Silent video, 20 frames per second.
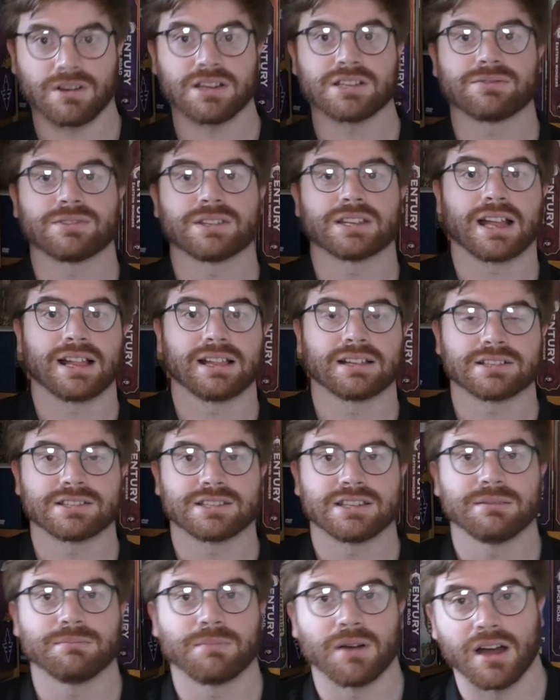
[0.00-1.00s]
Race for the
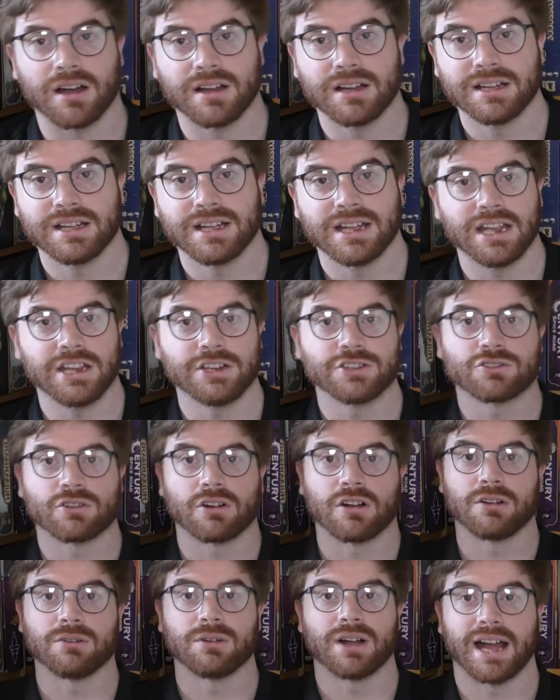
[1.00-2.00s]
Galaxy, but
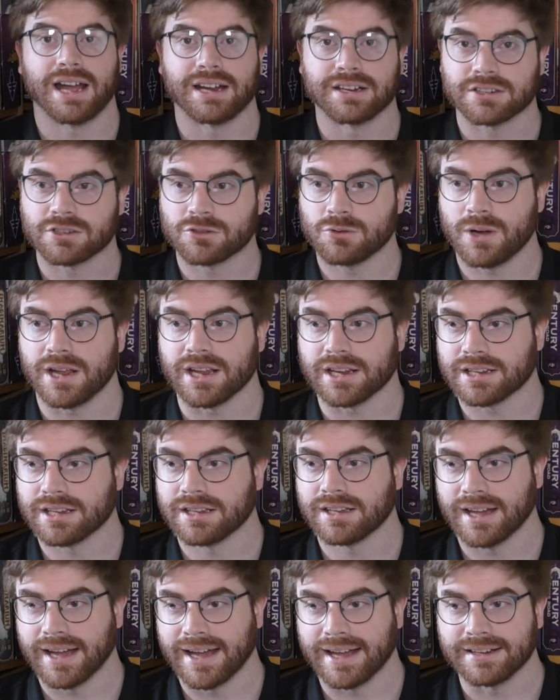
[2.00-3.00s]
intro and quick,
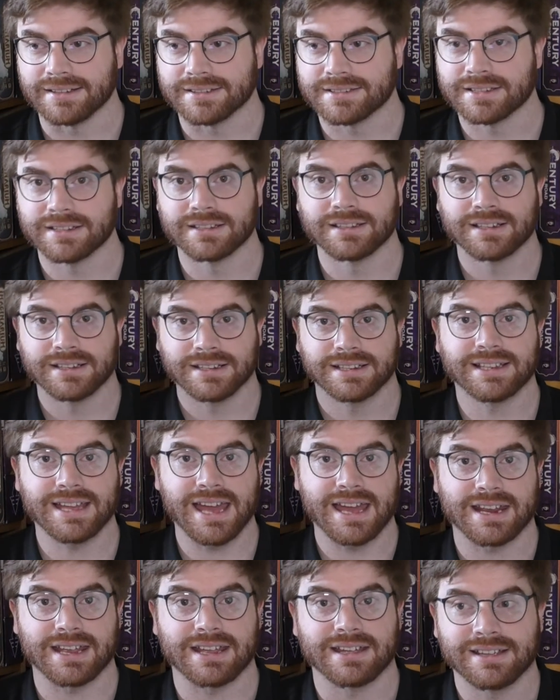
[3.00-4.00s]
and
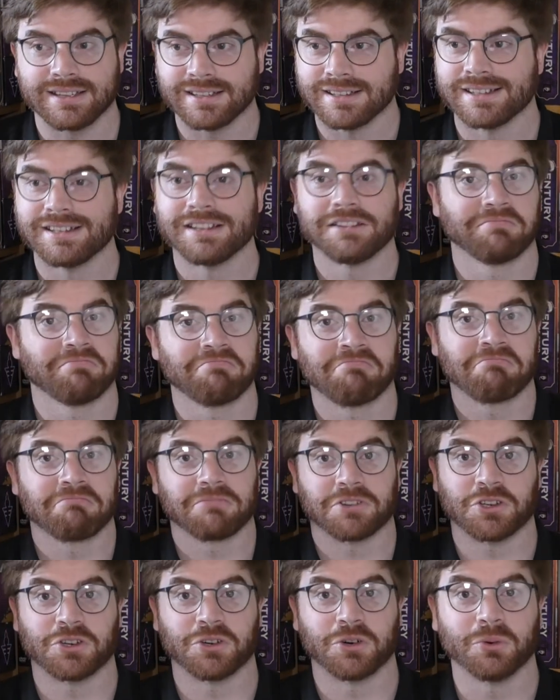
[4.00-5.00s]
get it.
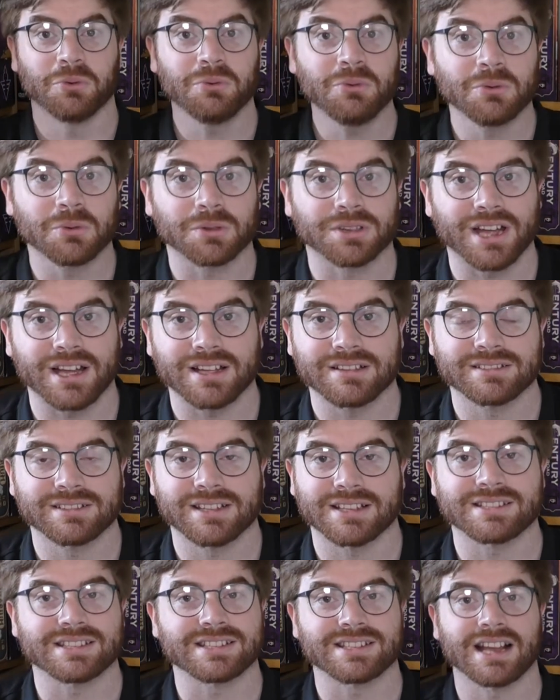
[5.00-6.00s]
Cool,
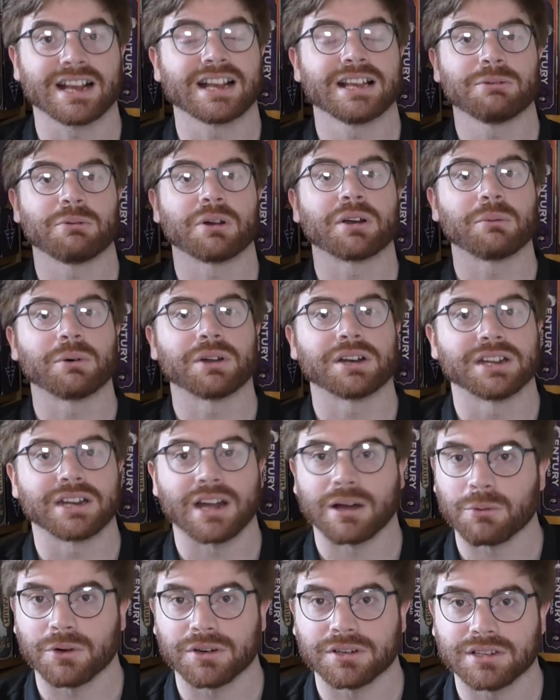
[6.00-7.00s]
that's exactly what I wanted.
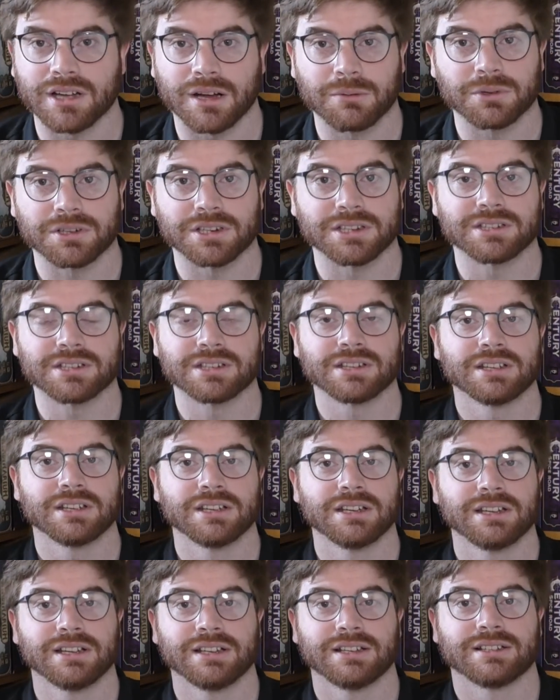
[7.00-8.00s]
I wanted
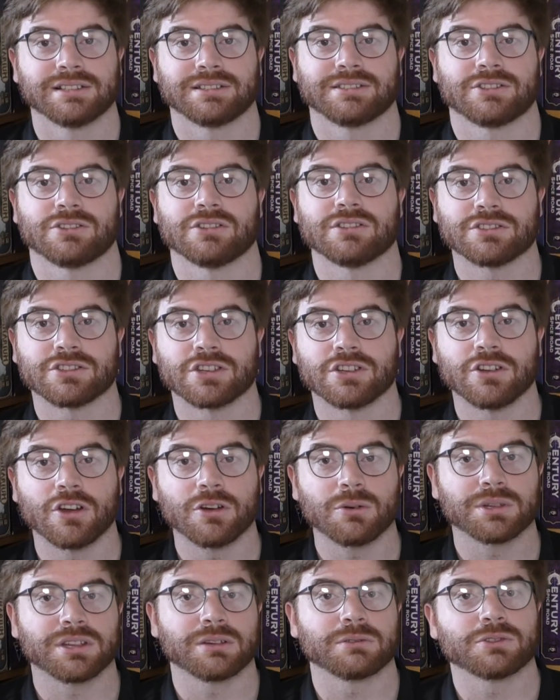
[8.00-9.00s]
to
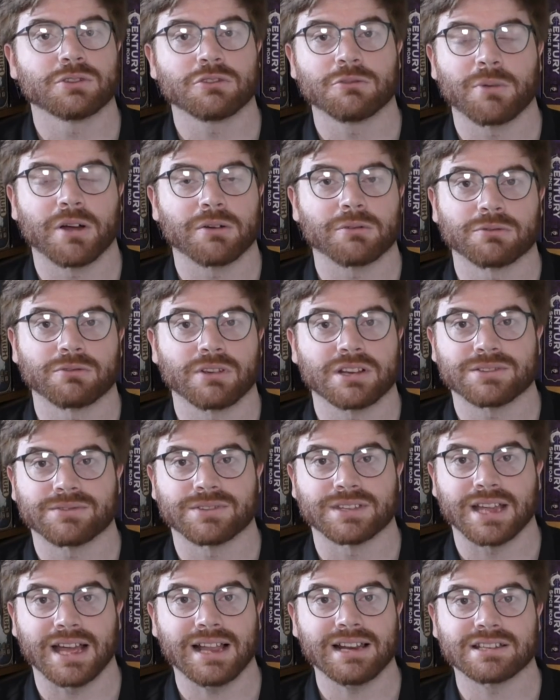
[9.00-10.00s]
know what they were talking about with Race
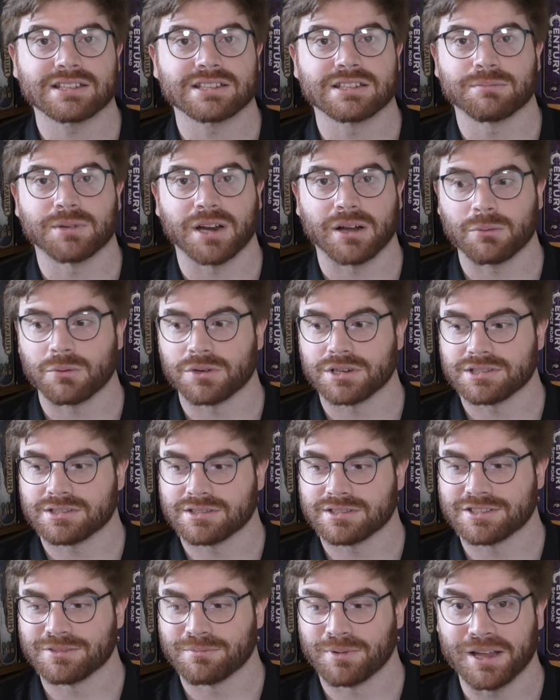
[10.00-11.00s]
for the Galaxy, but I wanted
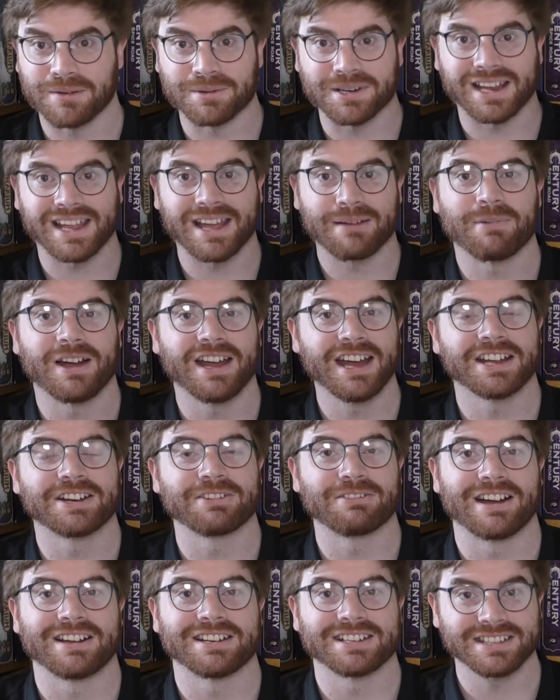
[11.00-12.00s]
to be able to get my head
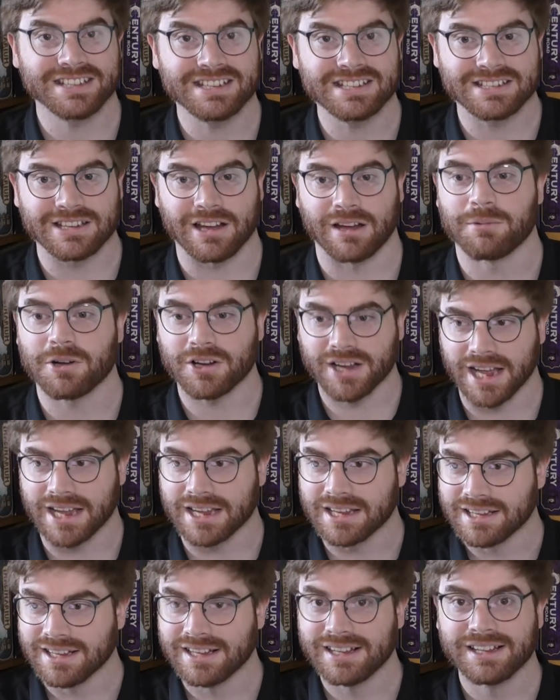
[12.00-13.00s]
around it this time.
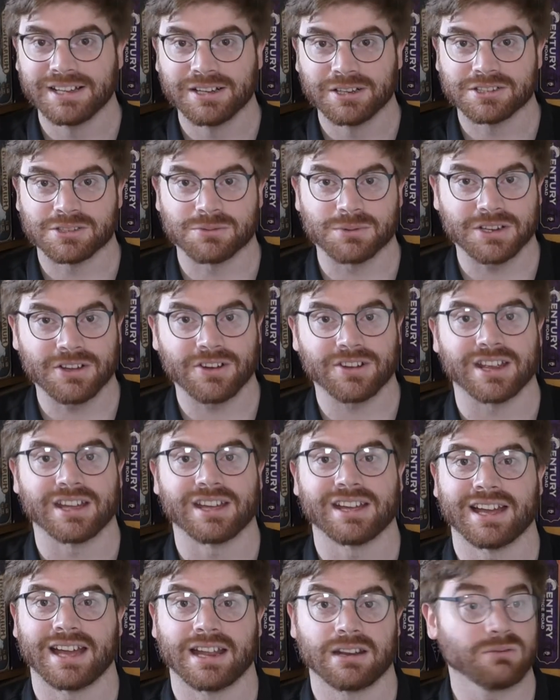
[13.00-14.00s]
Okay, so we got
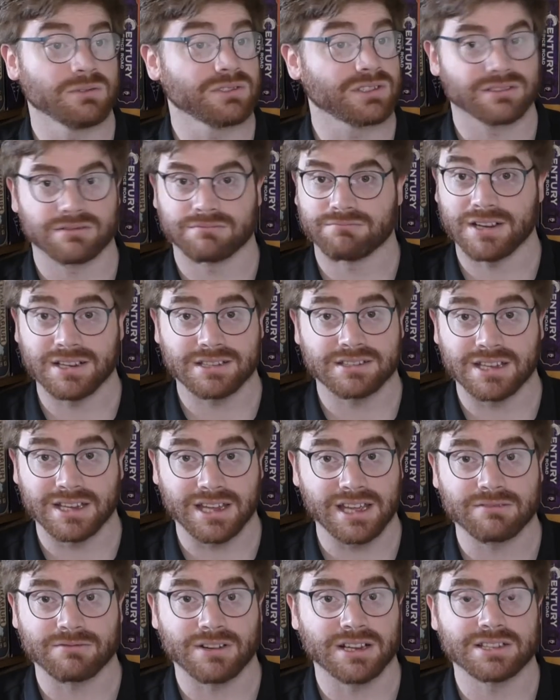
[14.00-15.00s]
it, and it was
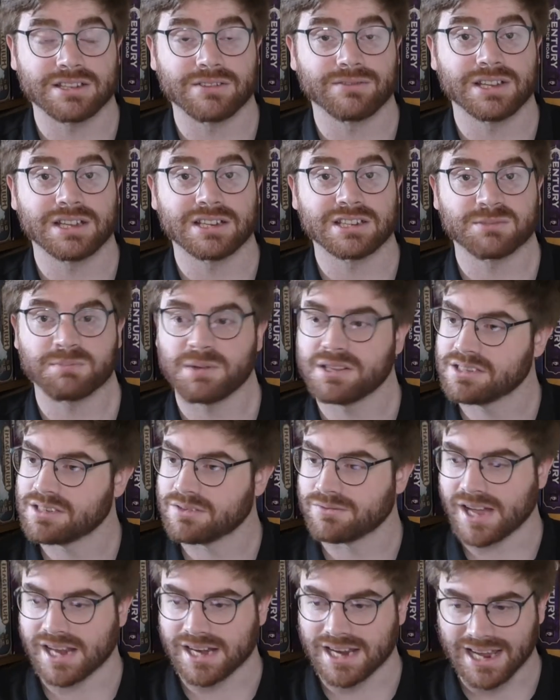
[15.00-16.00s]
relatively
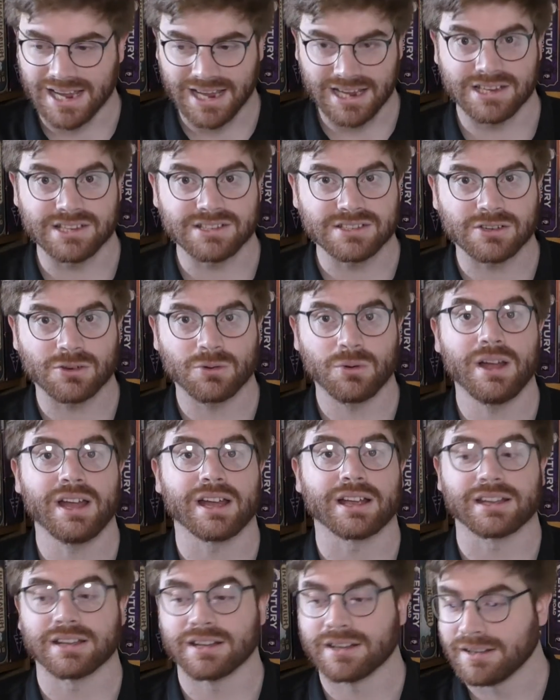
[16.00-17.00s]
inexpensive, and it is
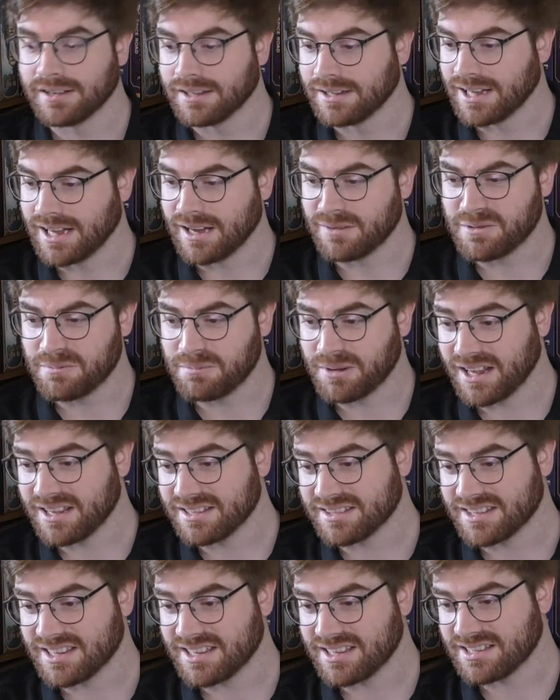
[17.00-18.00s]
quick. And we
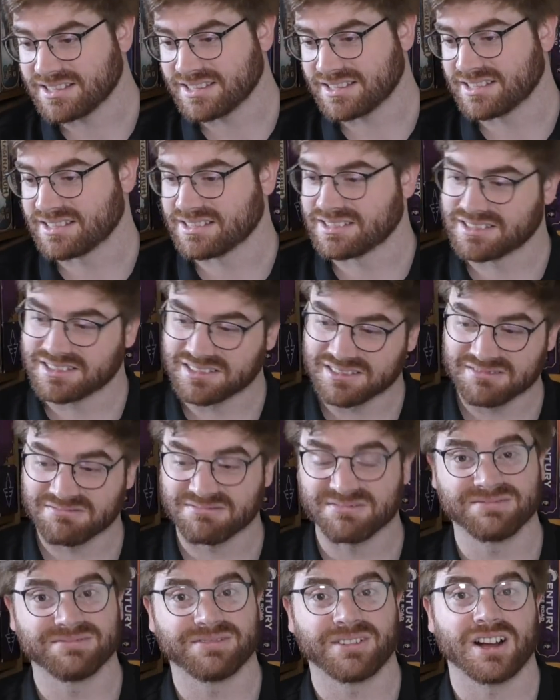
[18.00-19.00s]
played this
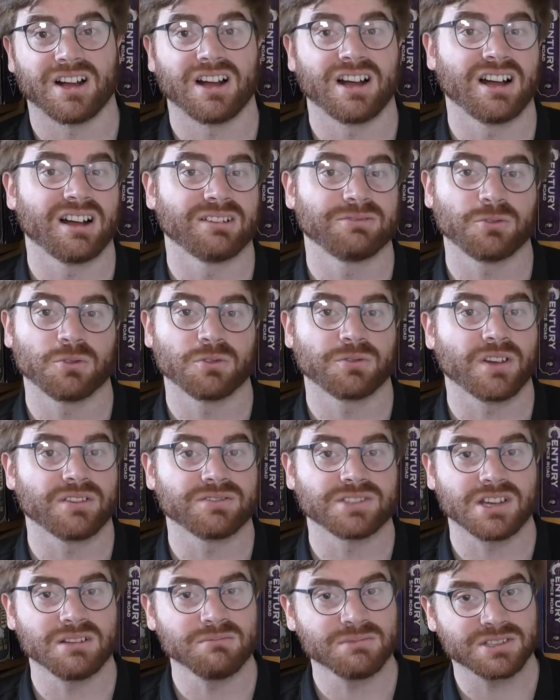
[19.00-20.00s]
4 or 5
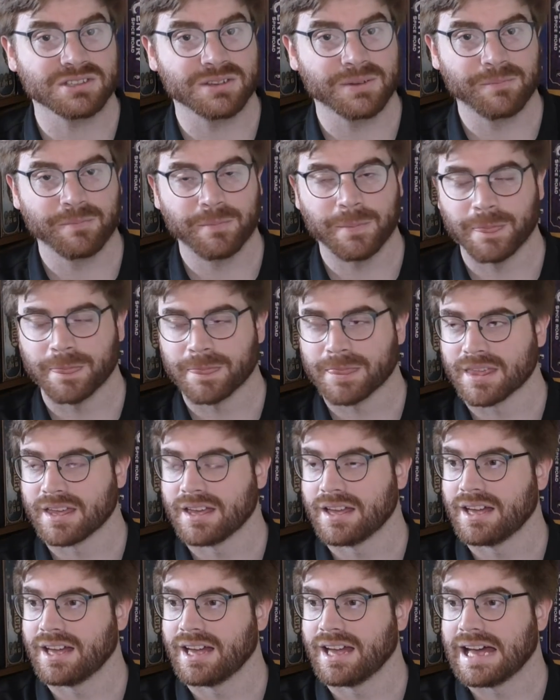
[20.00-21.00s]
times,
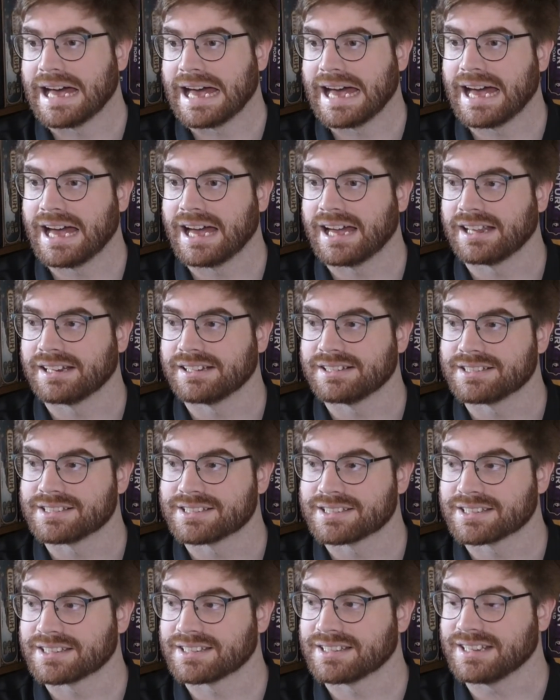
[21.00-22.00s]

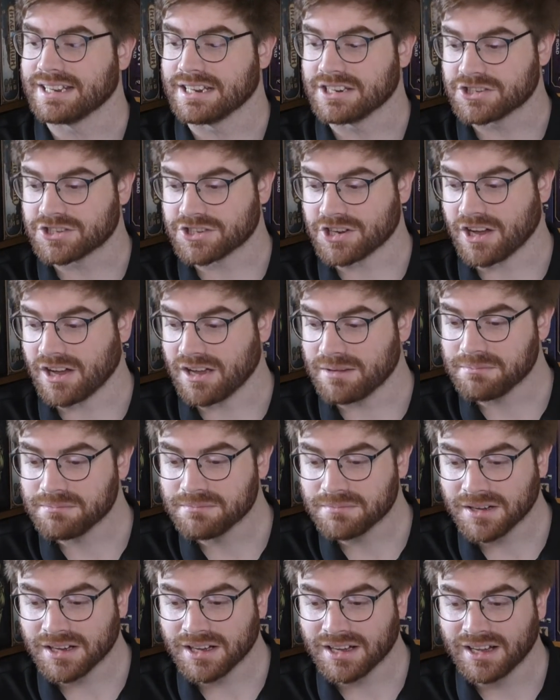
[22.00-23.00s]
and each
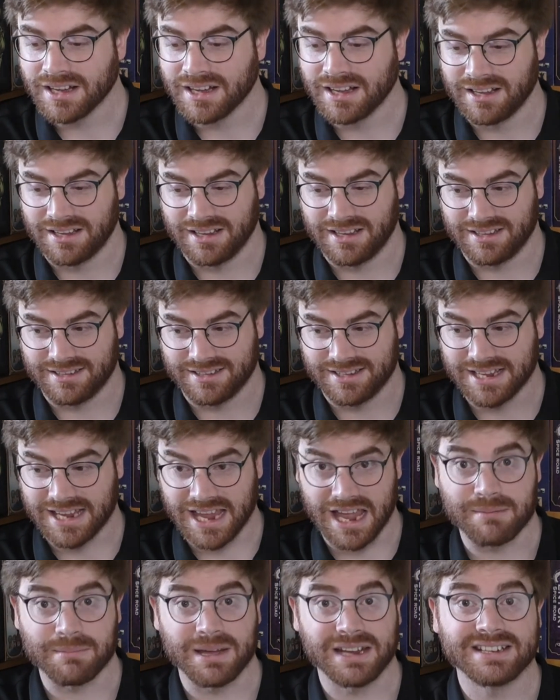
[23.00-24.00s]
time the
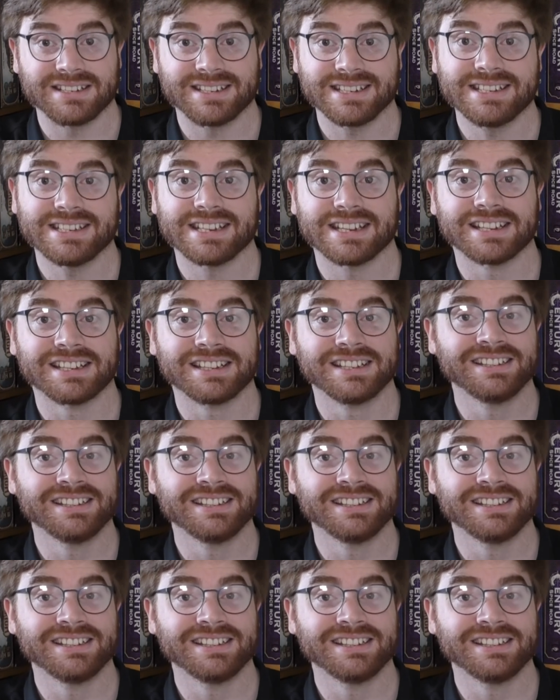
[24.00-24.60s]
game ended.